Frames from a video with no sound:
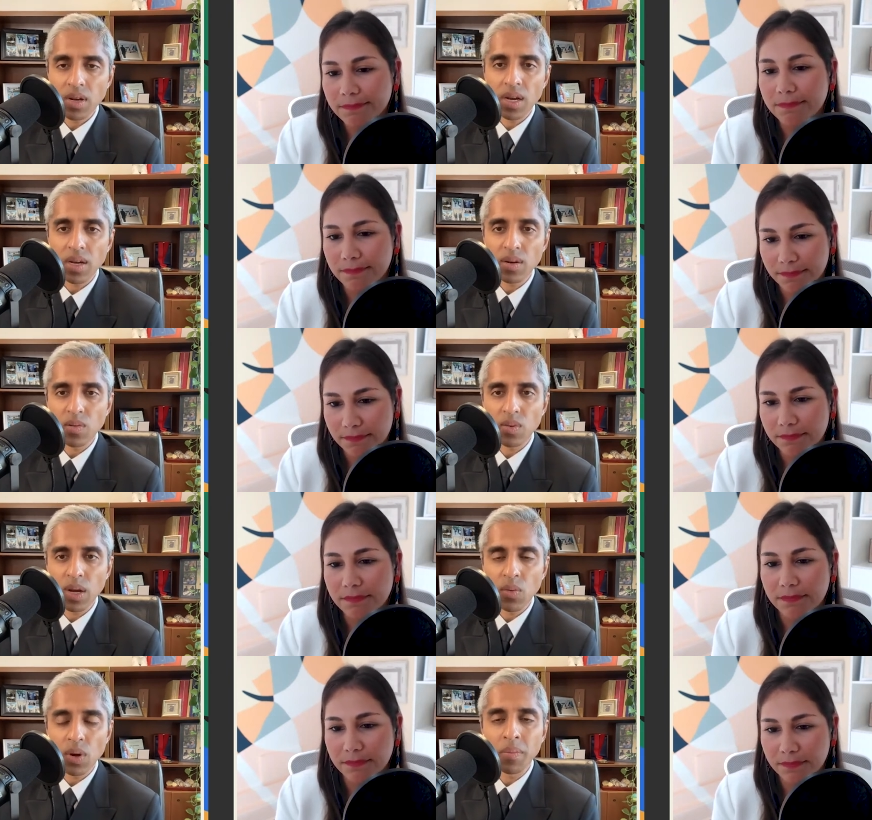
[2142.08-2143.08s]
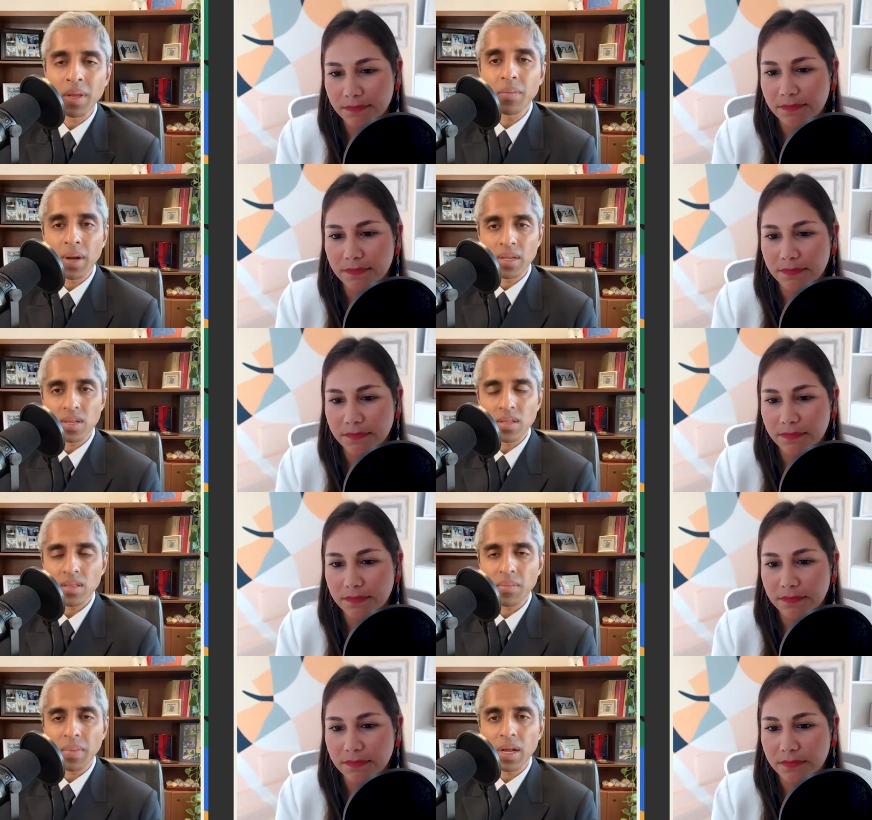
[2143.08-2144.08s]
Speaker 1: uh, while minimizing
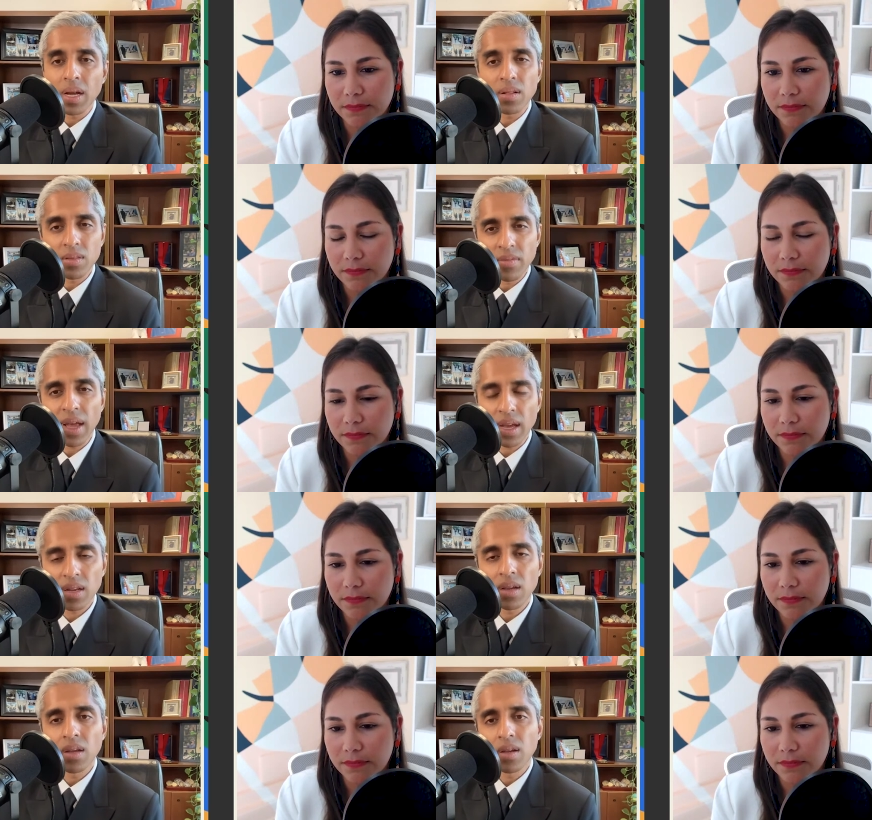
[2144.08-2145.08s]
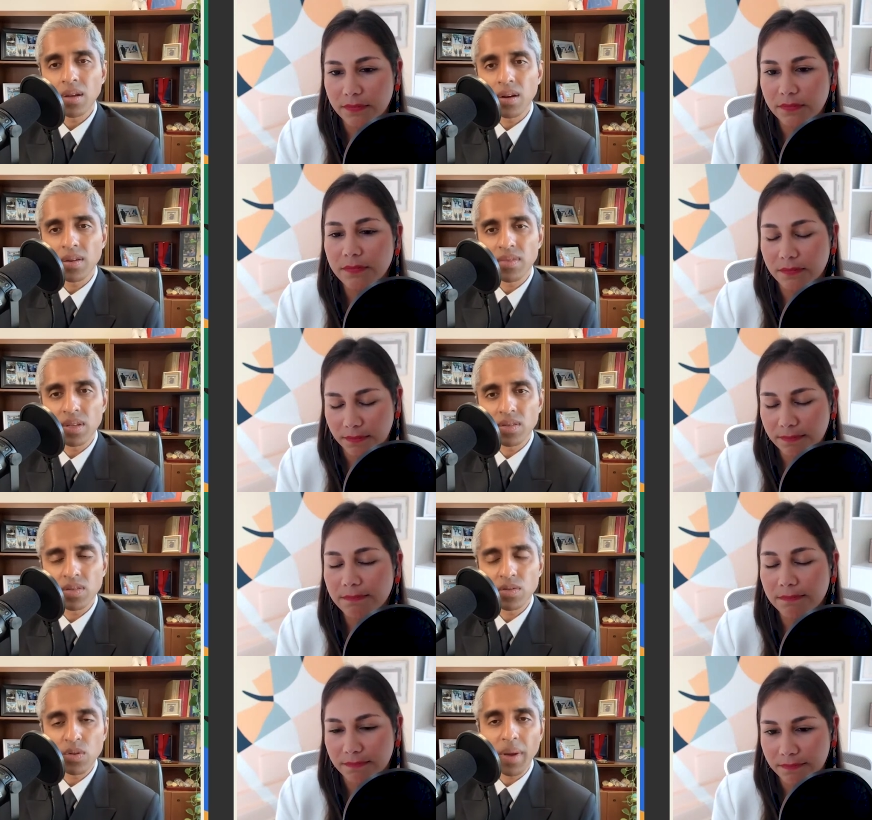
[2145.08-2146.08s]
the mental health effect of
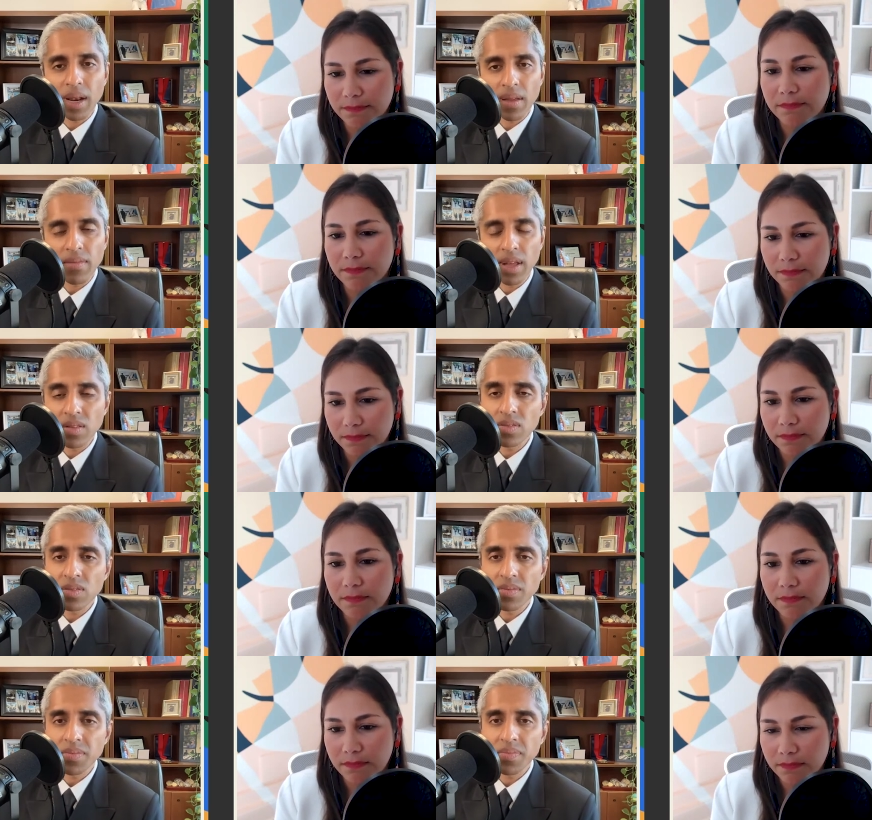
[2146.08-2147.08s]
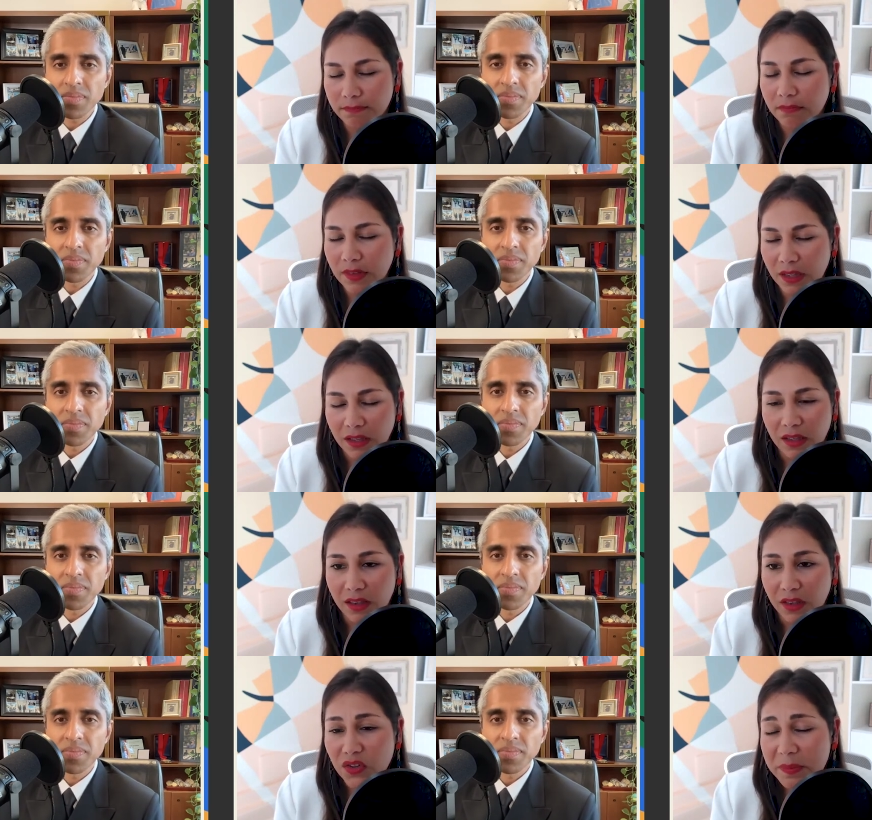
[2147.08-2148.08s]
these traumatic events.
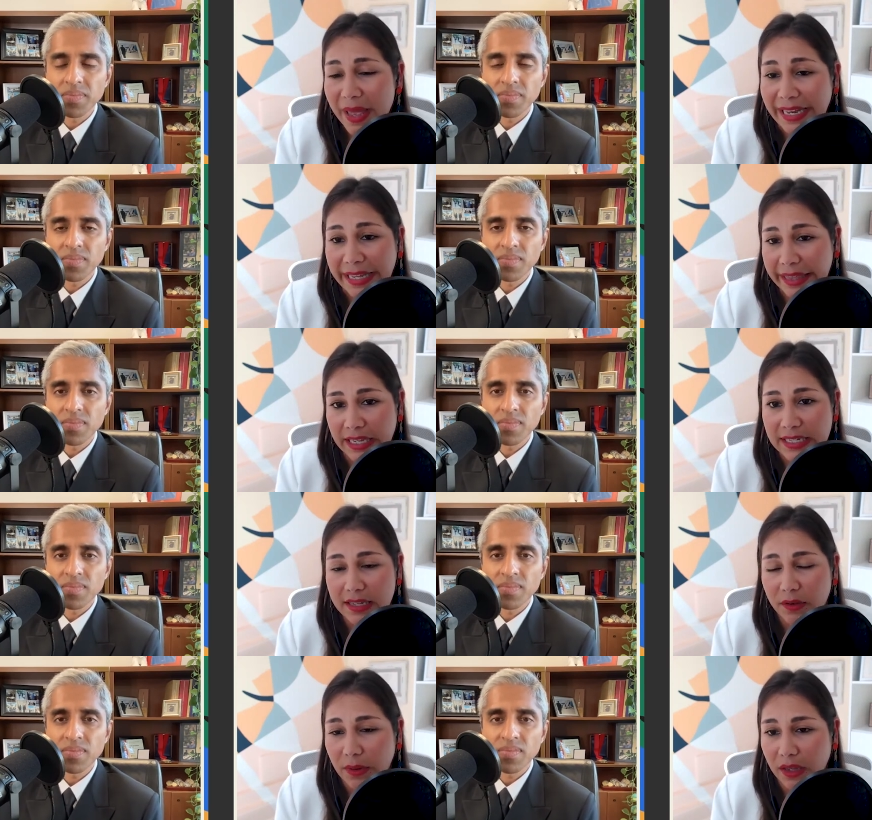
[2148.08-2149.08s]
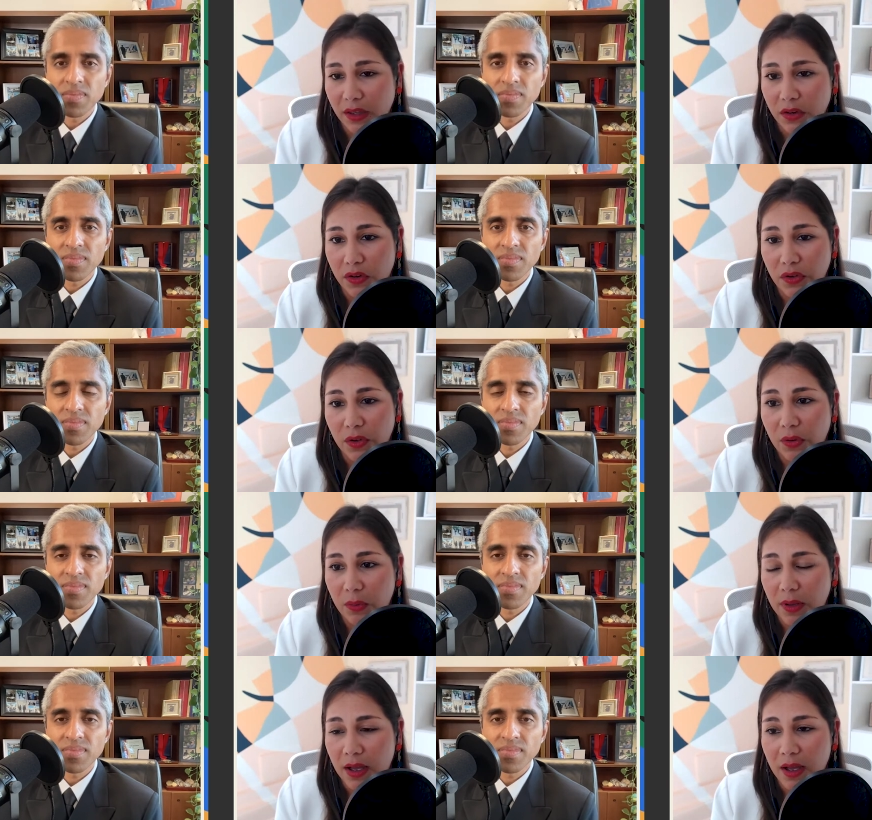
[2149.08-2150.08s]
Speaker 2: There's many things that we can
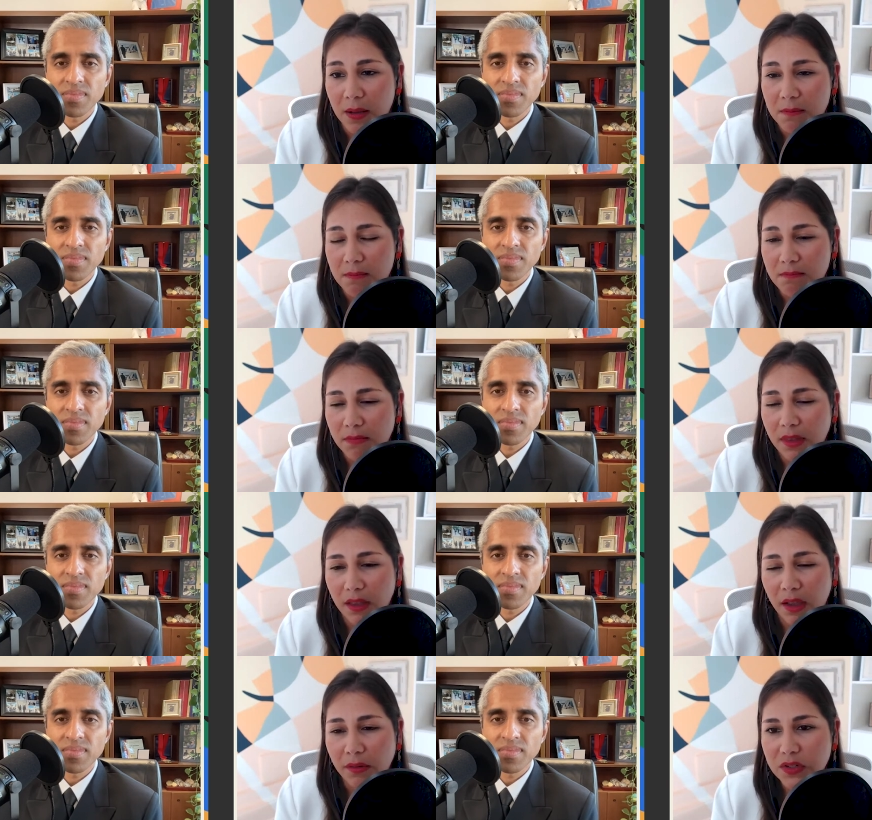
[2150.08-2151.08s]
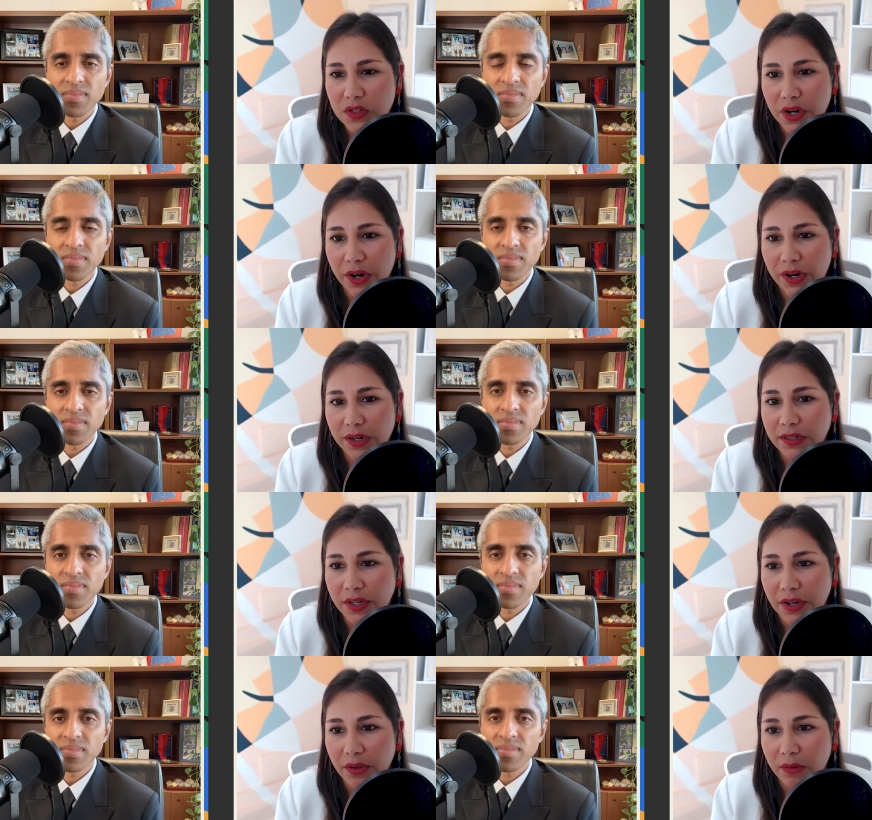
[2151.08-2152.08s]
do. Um, I would start,
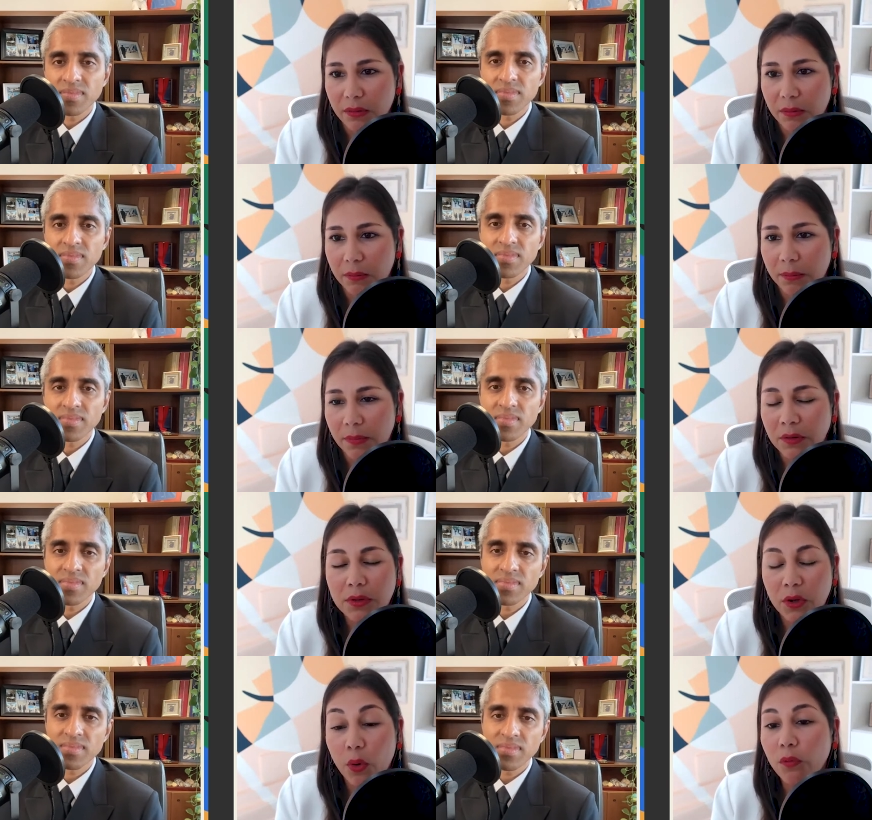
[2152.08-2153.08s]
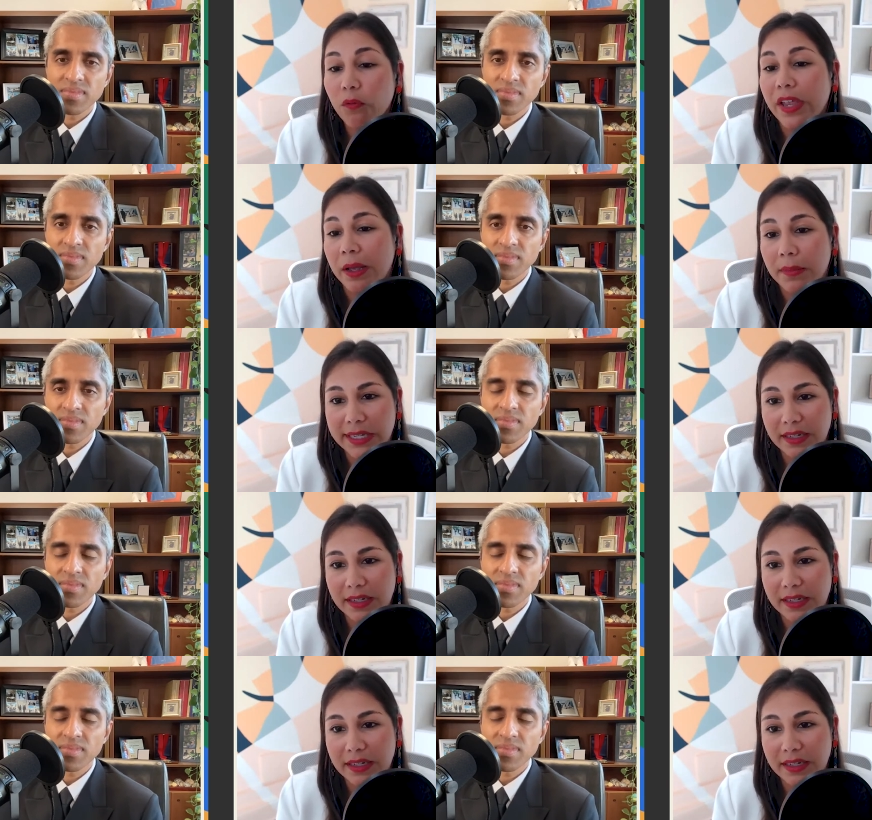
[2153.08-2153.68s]
you know, in your own family.